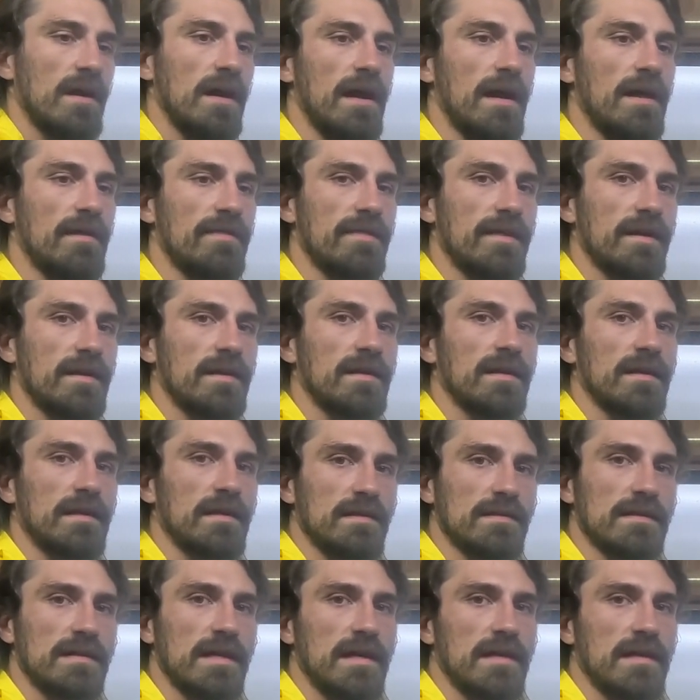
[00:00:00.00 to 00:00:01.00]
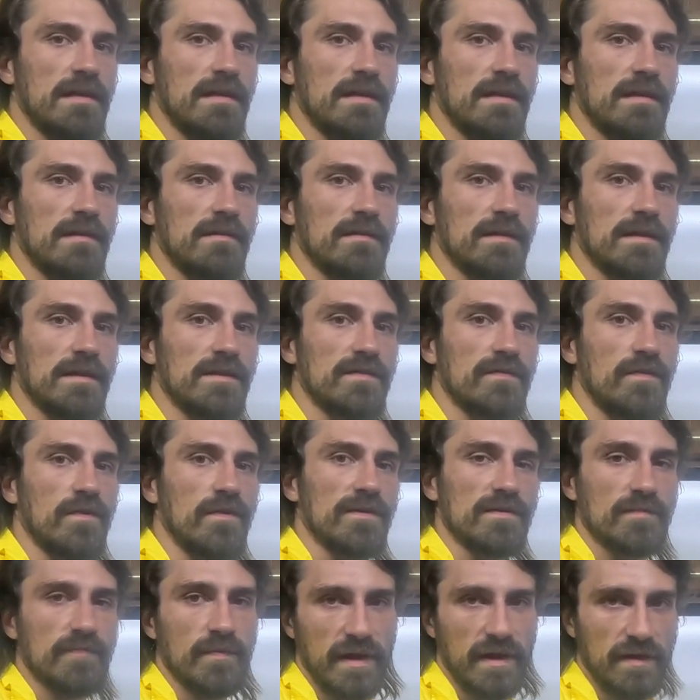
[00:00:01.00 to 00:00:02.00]
I think it is handy as
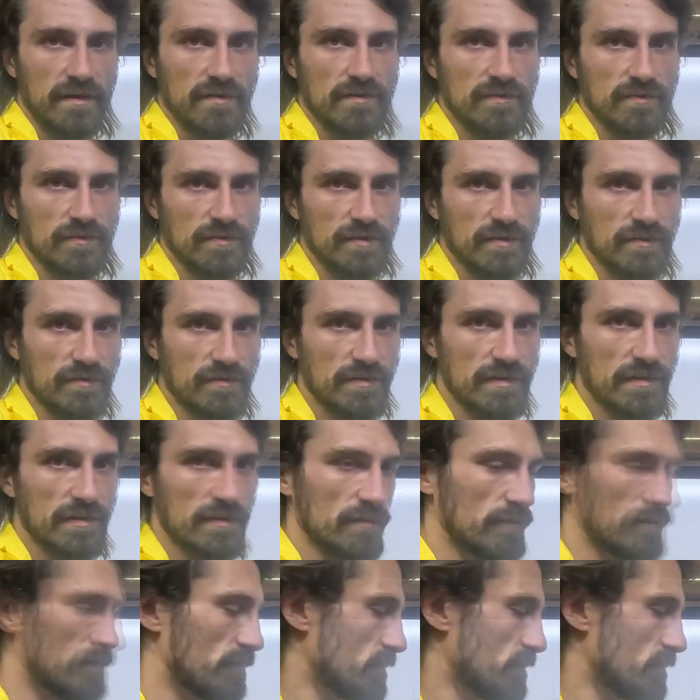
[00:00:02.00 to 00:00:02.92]
far as practical use.